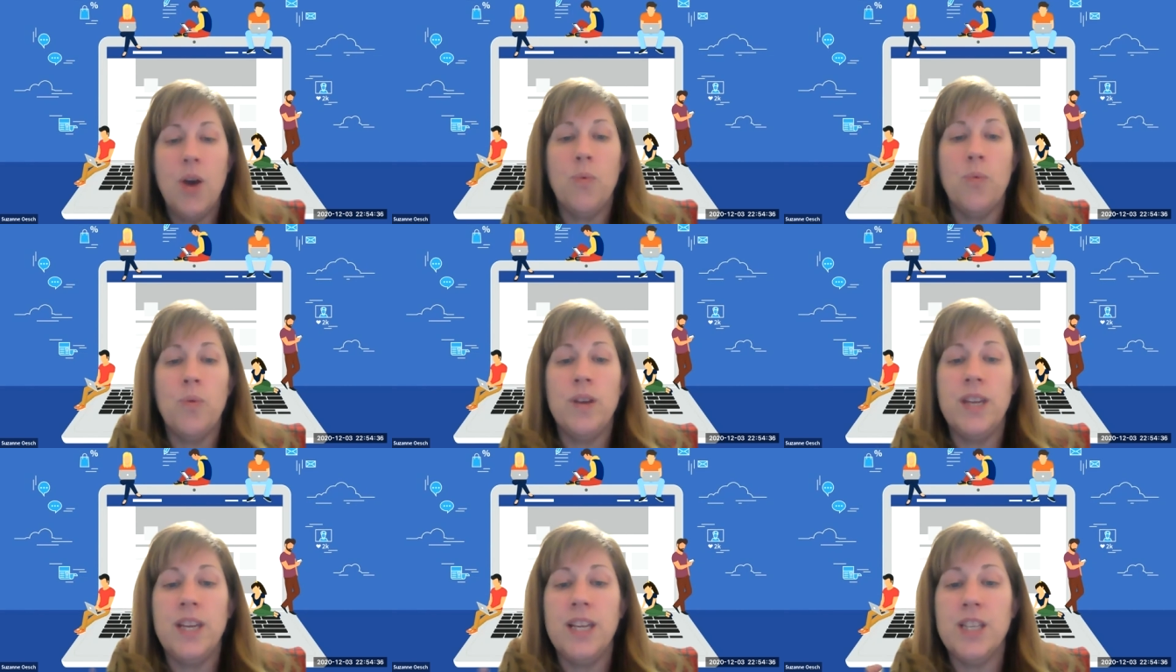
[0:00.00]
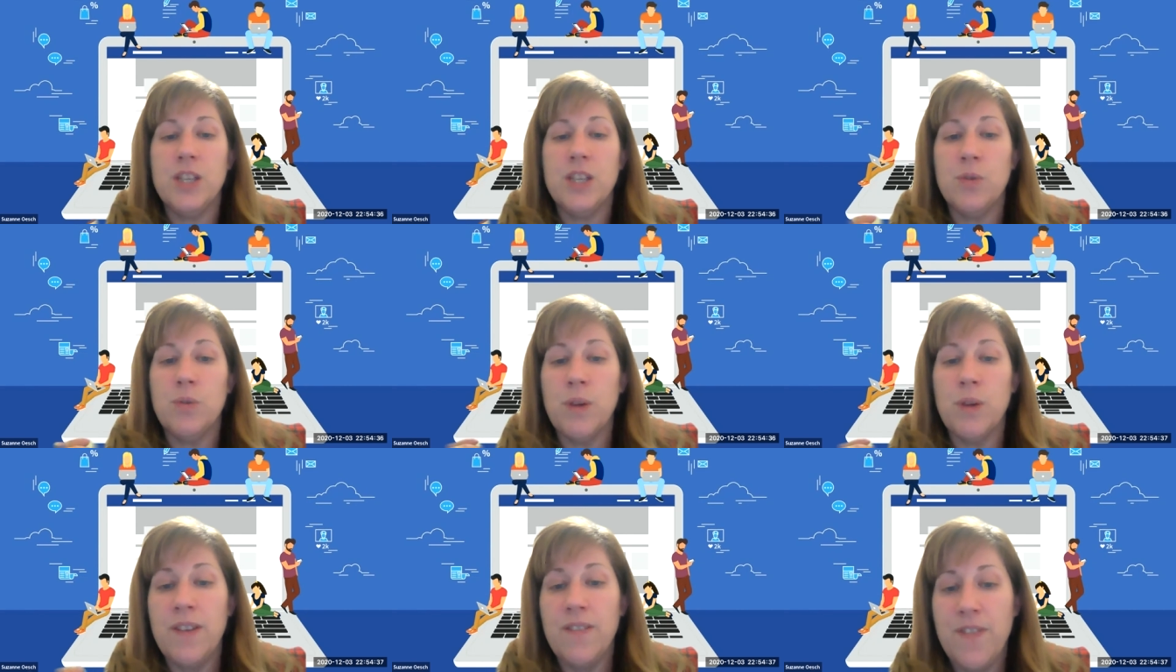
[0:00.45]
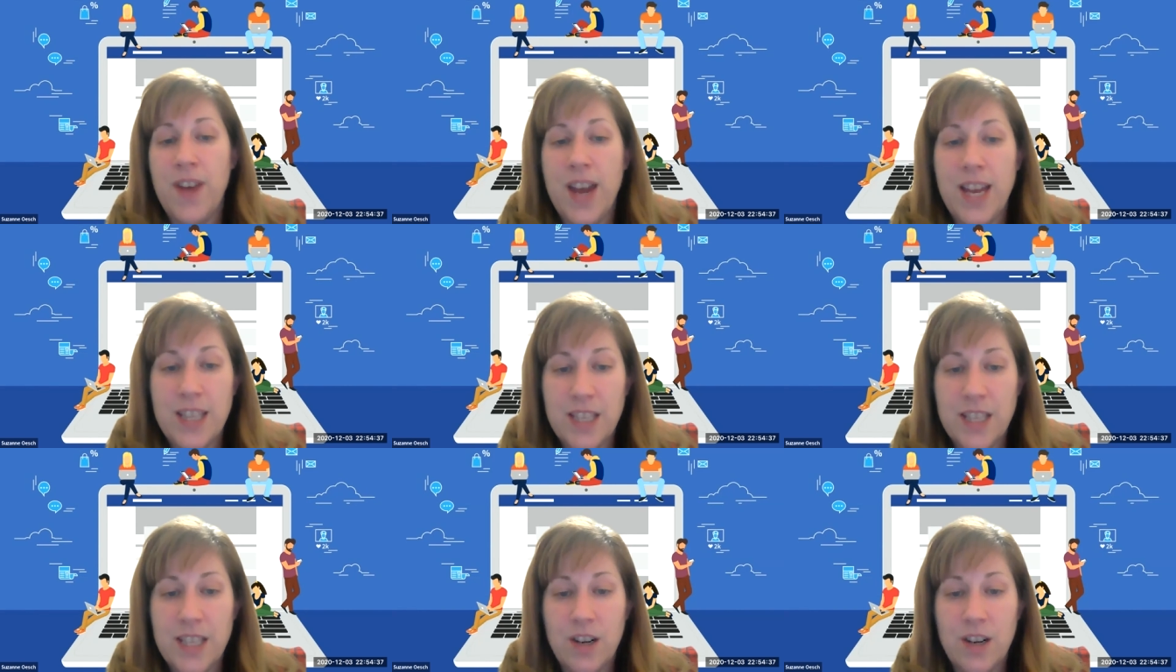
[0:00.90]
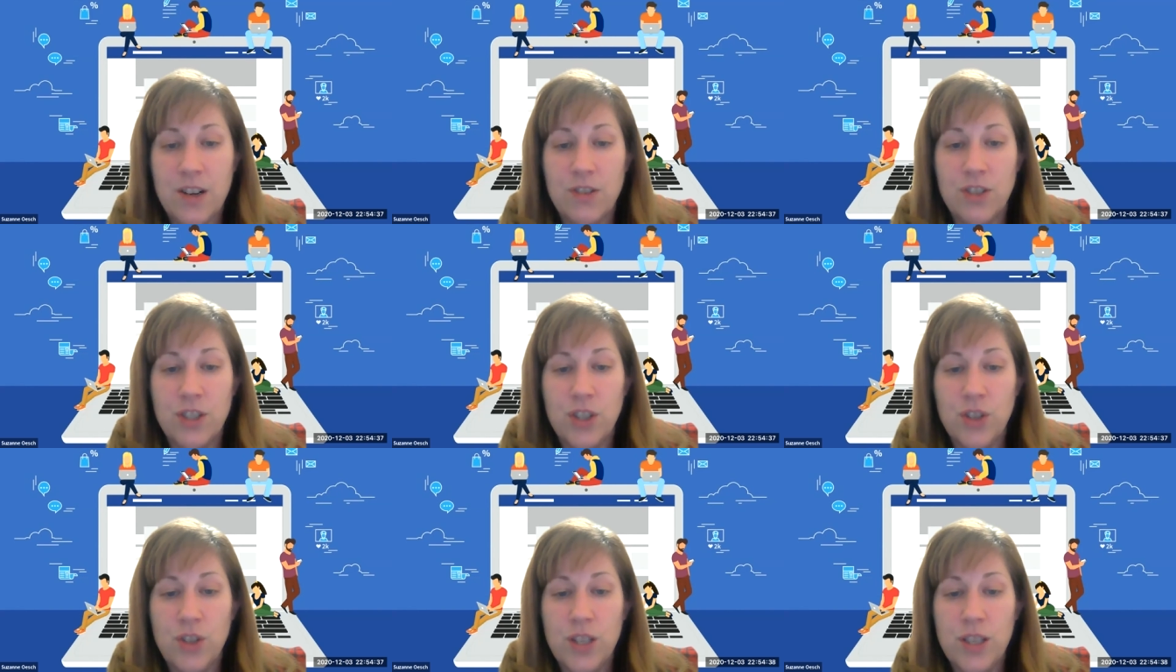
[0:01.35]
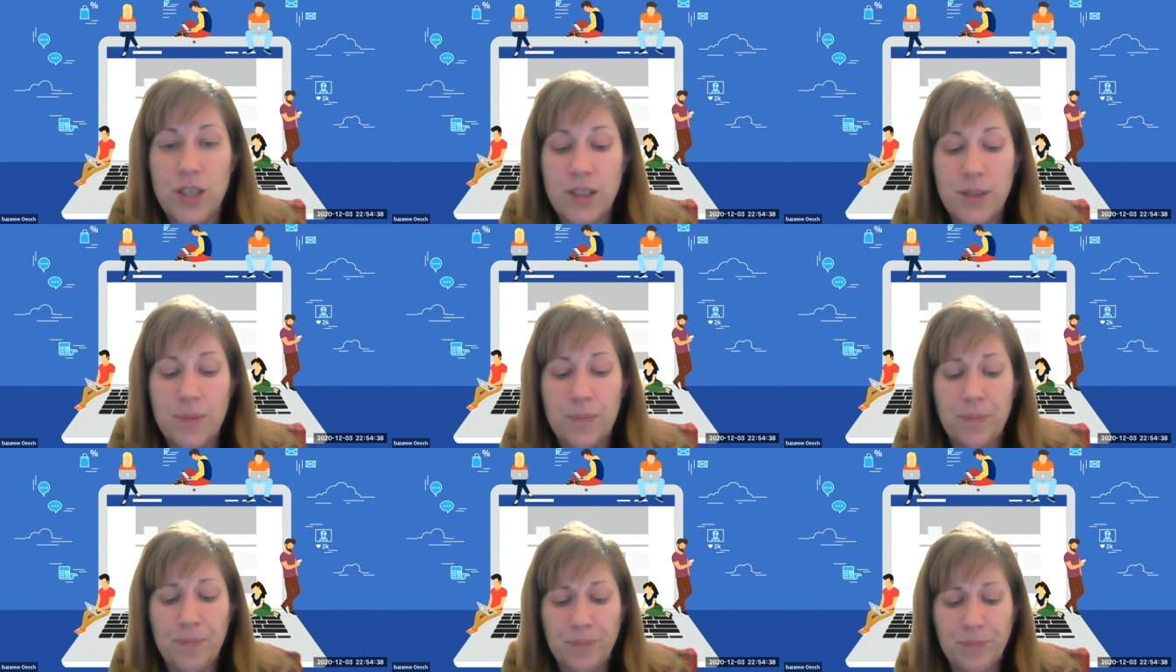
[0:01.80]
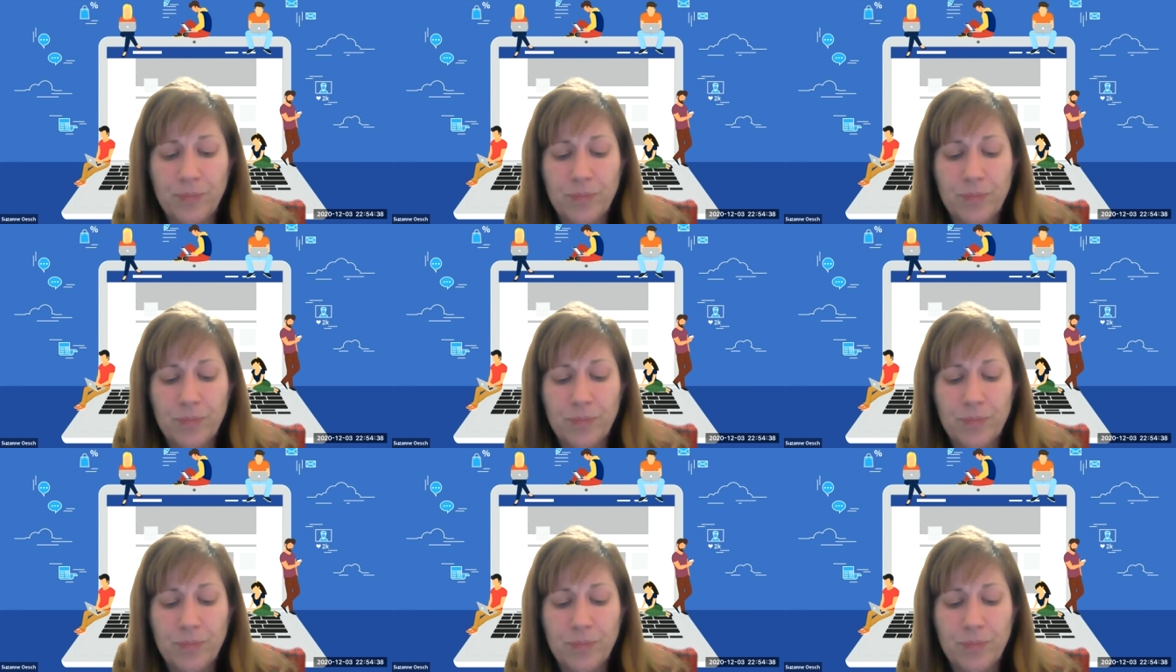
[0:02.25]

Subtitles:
We need to invest in our students,